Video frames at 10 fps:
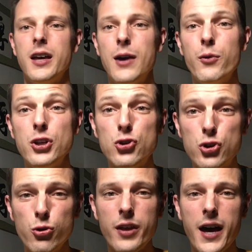And when you
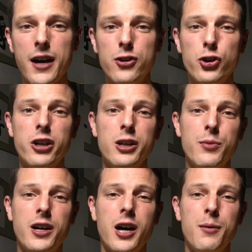do that, you're going to
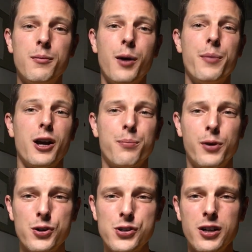become a better
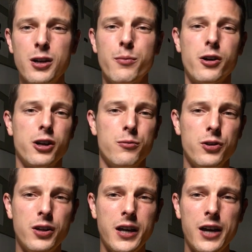person, a better
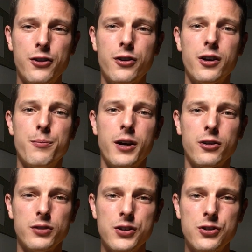communicator, a better
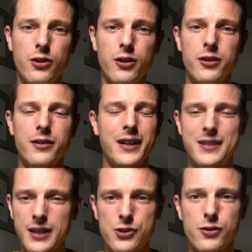listener,
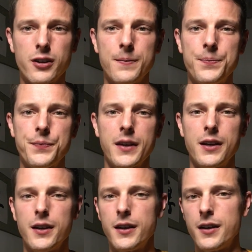etc.
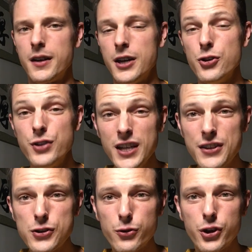And you need
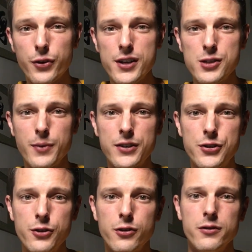this on your resume
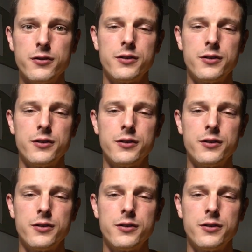too.